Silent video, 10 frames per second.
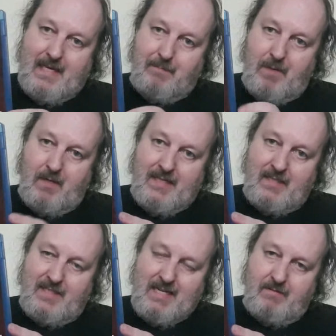But
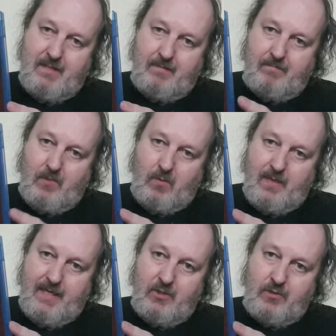it sounded
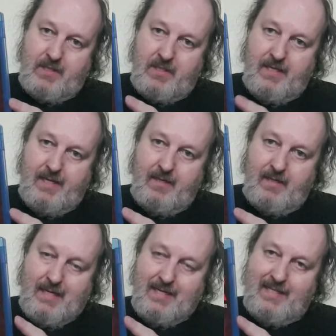quite interesting,
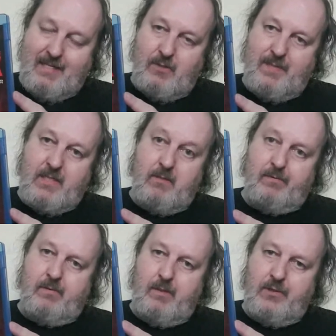and he tells me it's not
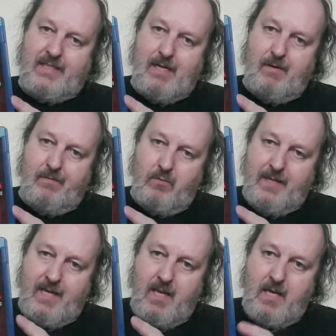too scary for
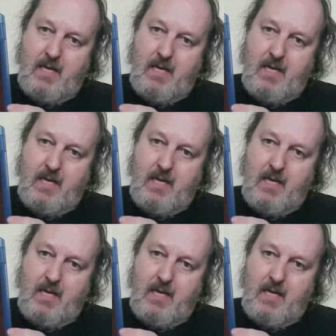me.